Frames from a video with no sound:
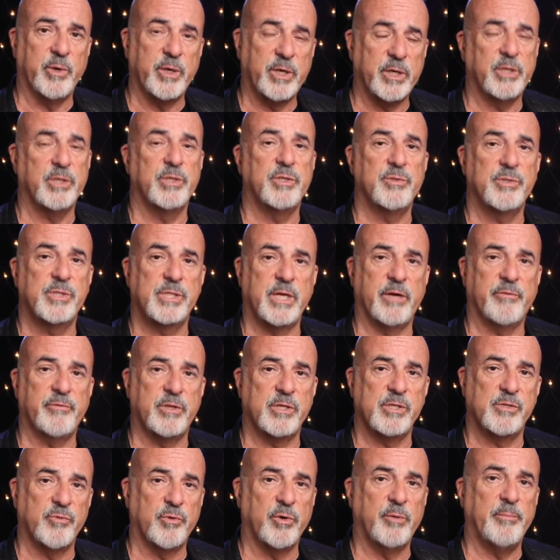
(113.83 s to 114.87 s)
We're going to do stuff
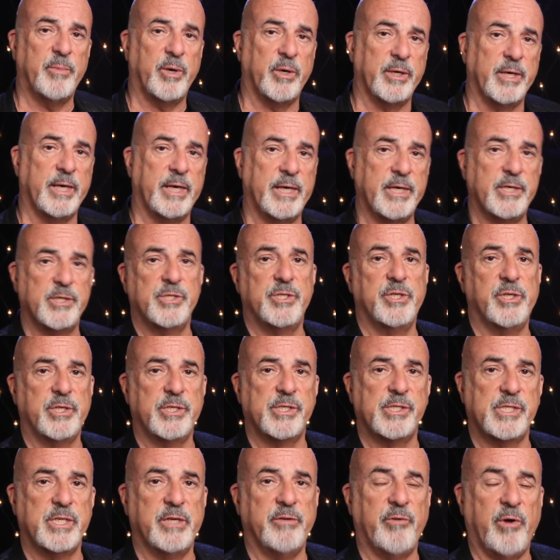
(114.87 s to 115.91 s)
that's real modern. And as you
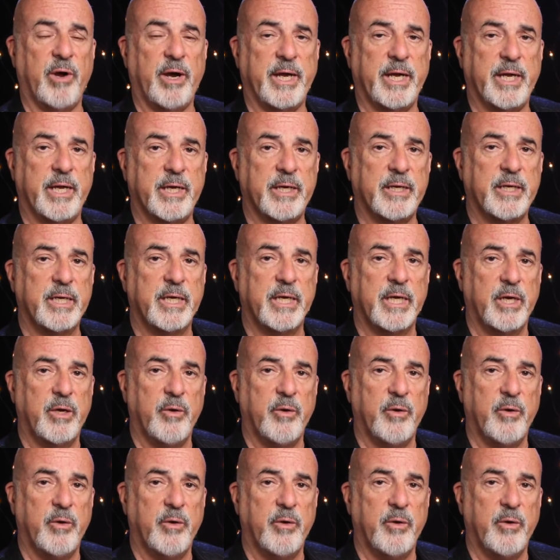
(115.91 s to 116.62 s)
can see right here,